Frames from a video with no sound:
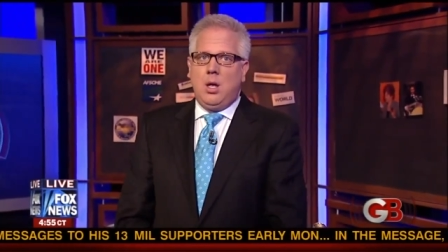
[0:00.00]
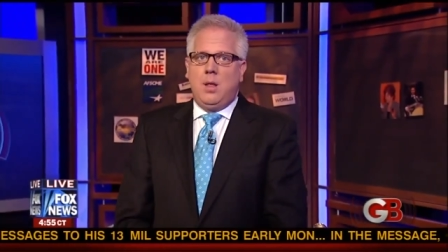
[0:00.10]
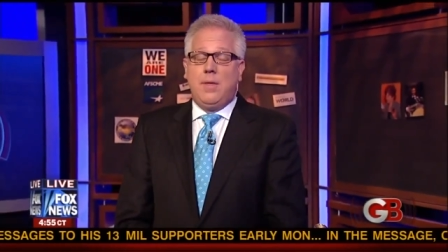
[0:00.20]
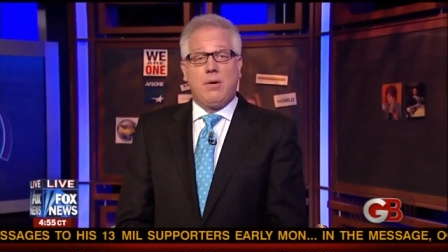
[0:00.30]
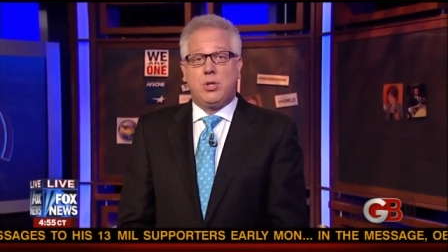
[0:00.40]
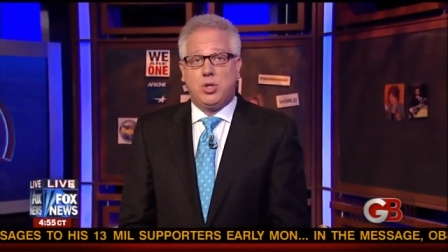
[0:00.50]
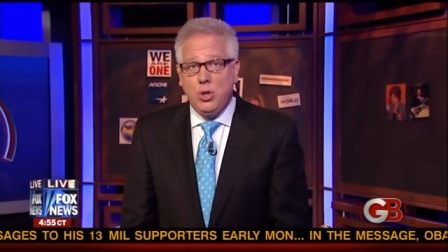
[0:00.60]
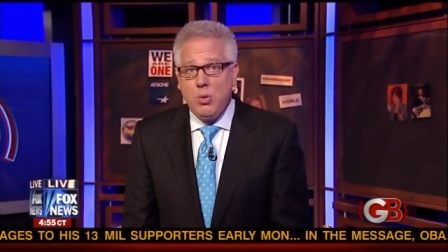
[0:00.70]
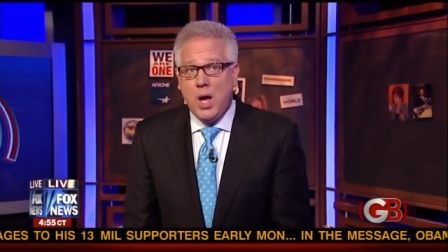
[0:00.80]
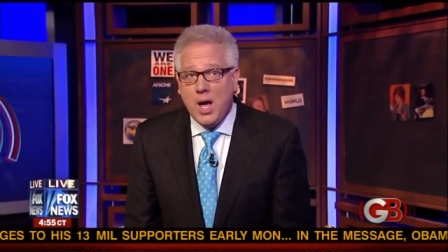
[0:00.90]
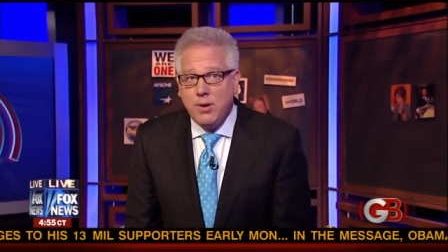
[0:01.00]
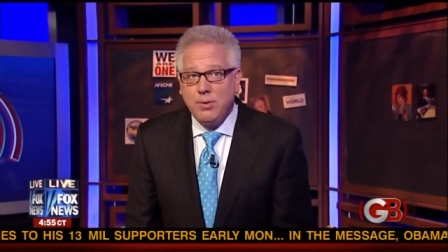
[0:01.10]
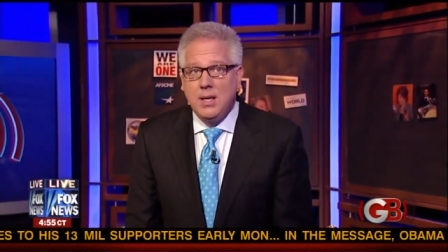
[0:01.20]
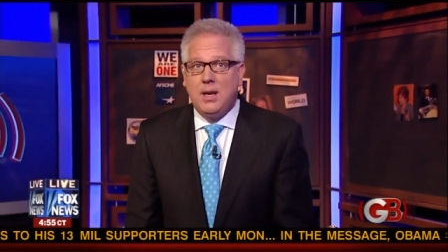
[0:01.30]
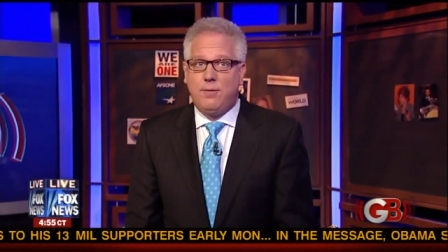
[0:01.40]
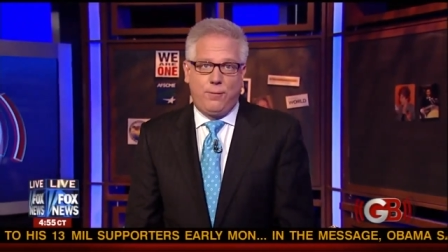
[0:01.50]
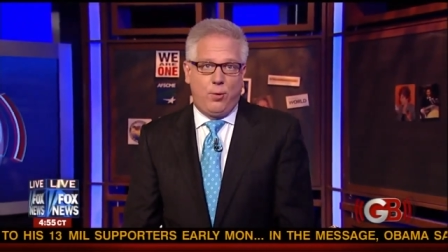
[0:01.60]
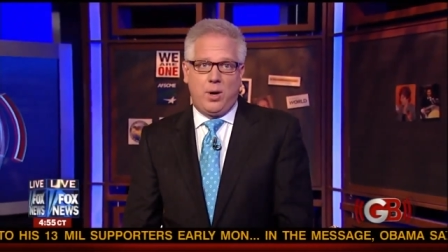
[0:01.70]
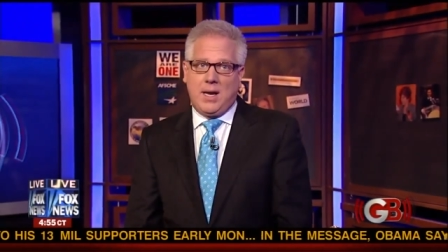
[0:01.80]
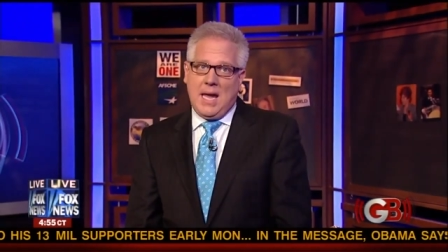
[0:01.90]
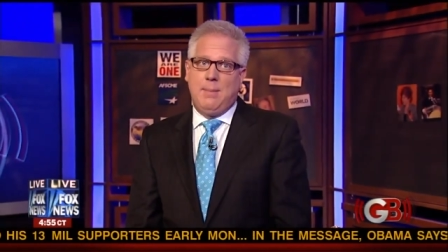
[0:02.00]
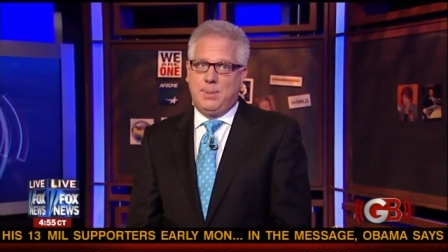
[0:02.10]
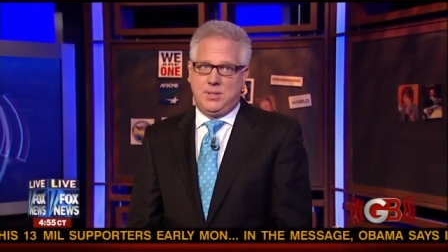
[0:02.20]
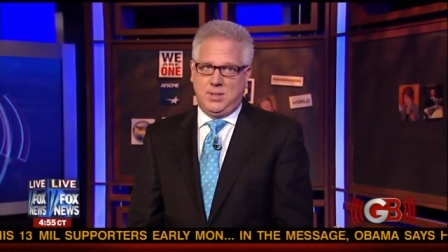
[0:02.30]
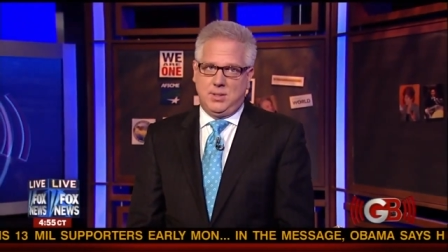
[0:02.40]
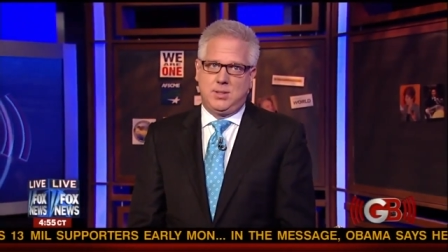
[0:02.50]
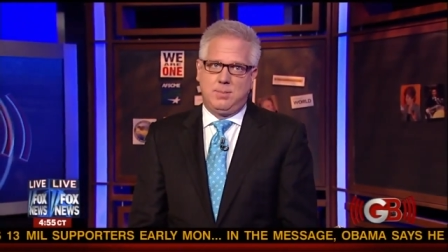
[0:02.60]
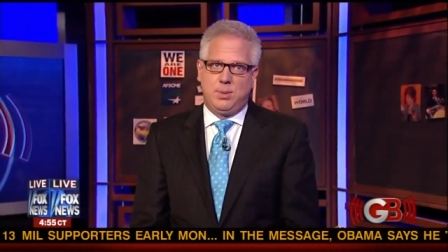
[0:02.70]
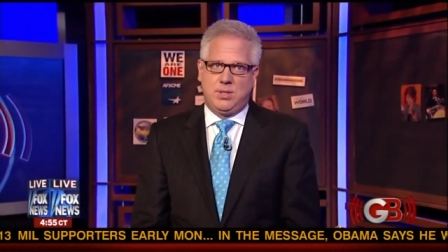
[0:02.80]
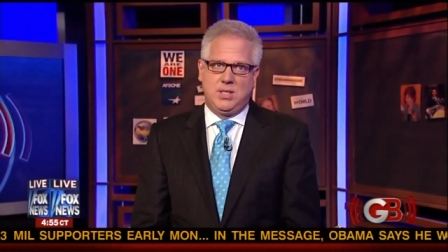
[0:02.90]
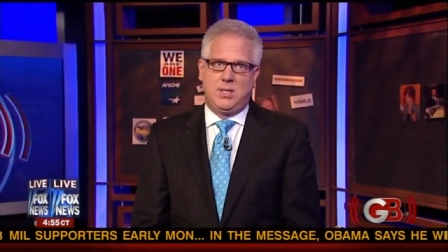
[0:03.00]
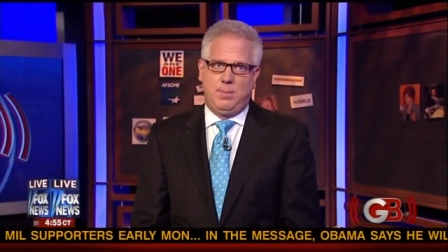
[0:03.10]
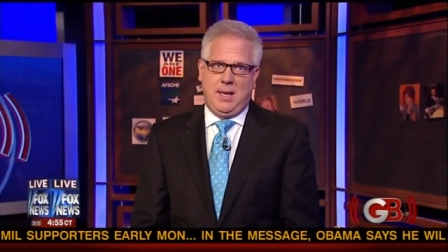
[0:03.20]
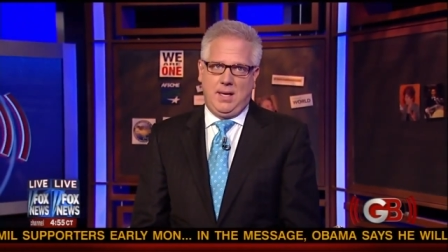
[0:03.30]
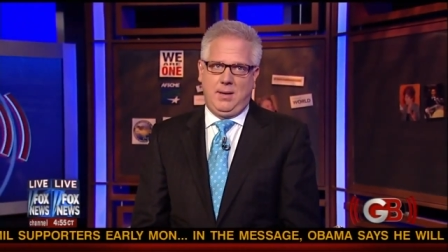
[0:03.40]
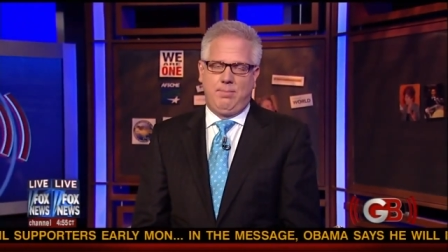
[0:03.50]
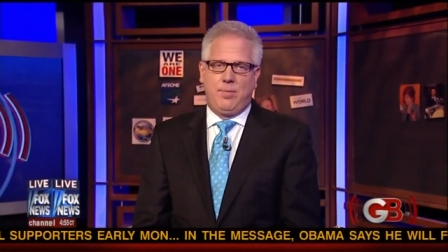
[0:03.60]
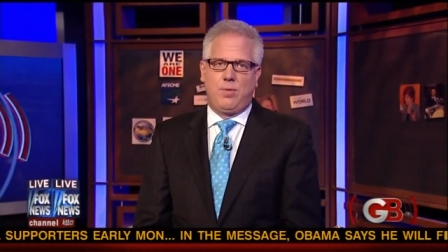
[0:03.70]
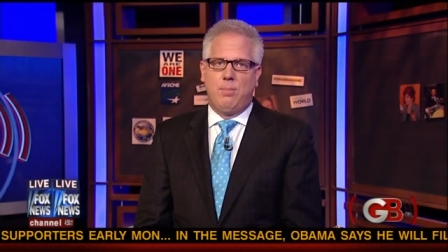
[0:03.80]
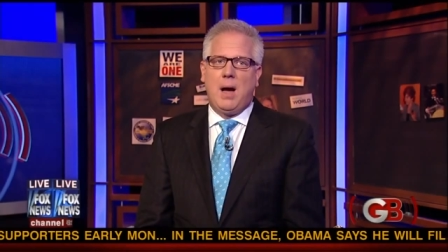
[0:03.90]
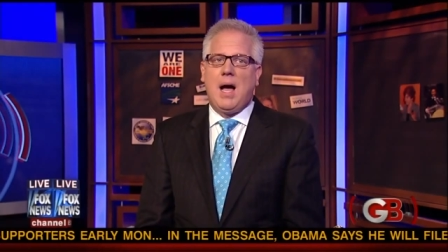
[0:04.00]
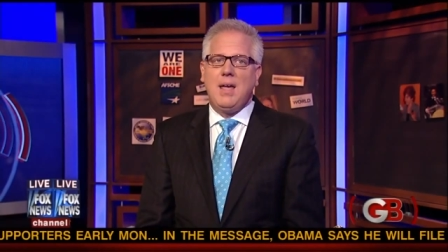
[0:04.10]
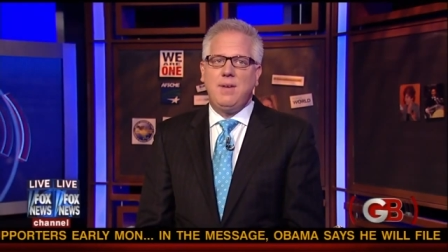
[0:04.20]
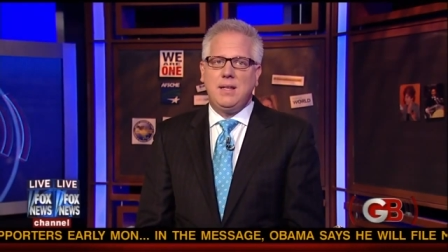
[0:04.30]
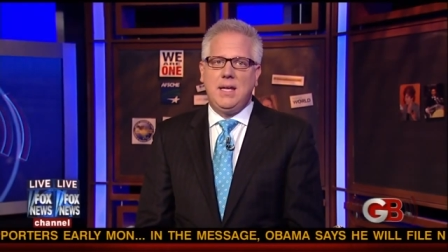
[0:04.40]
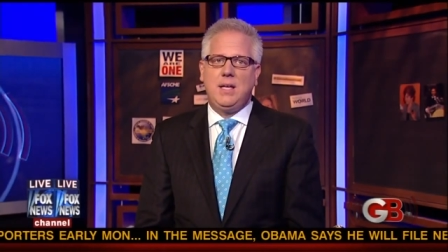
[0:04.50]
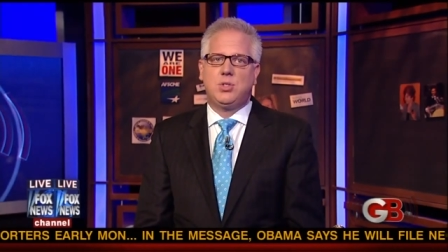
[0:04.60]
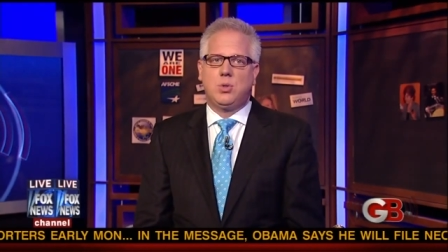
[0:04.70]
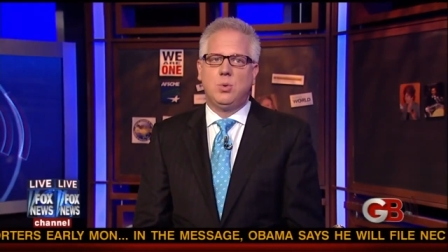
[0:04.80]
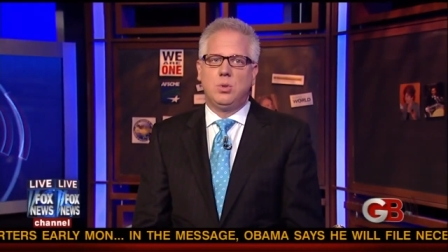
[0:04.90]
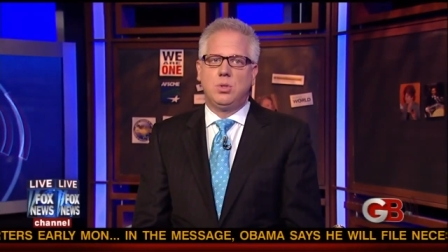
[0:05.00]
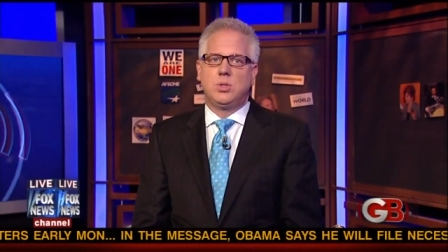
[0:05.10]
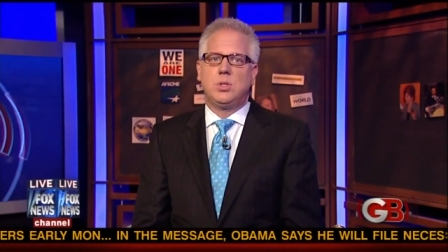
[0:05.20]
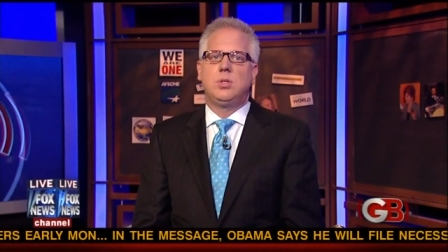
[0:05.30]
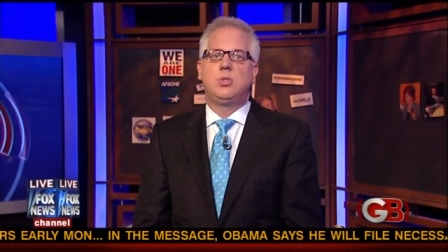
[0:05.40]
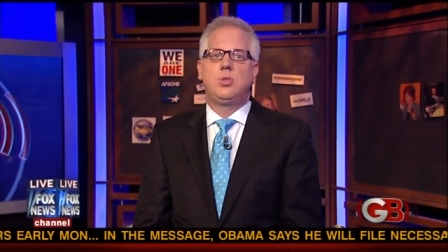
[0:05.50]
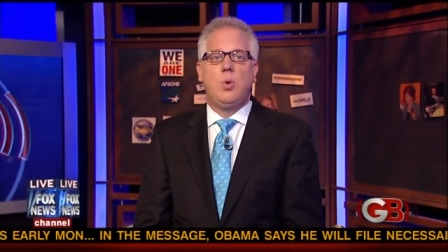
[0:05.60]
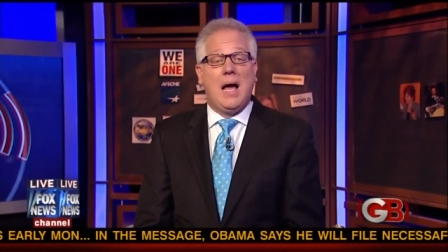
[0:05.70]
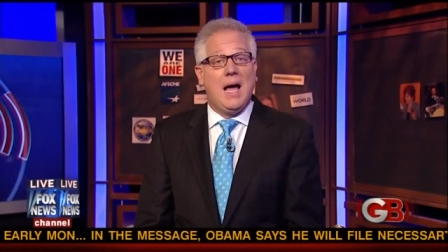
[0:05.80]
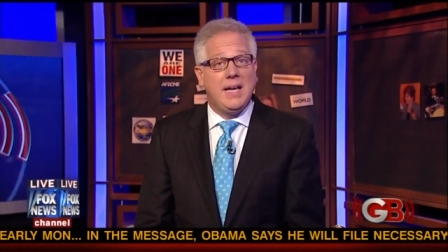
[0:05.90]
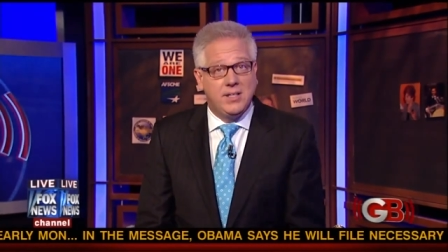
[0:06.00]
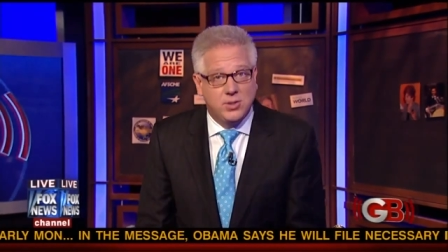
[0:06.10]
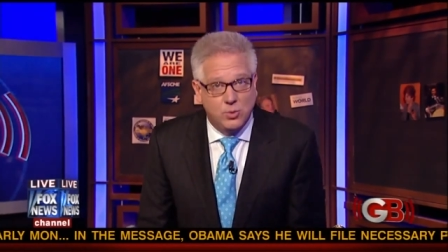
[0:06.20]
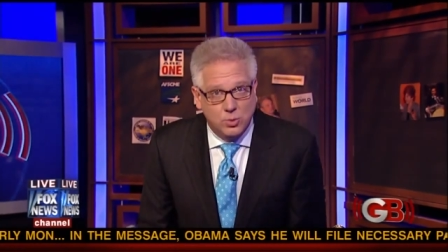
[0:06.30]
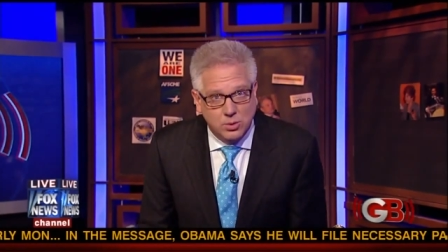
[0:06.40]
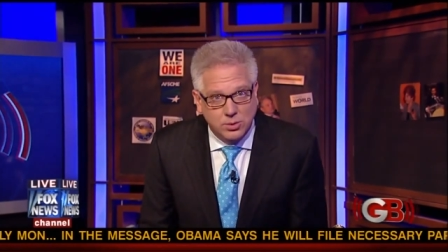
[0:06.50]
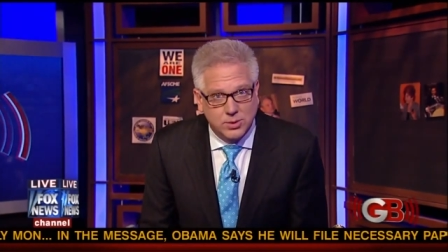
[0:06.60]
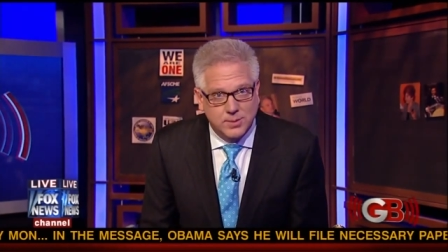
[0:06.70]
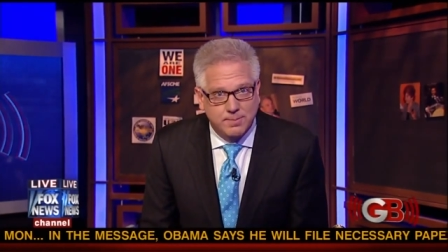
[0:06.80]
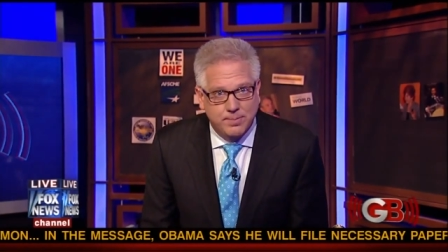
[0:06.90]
There are 204 campuses participating, from Ivy League schools to high schools.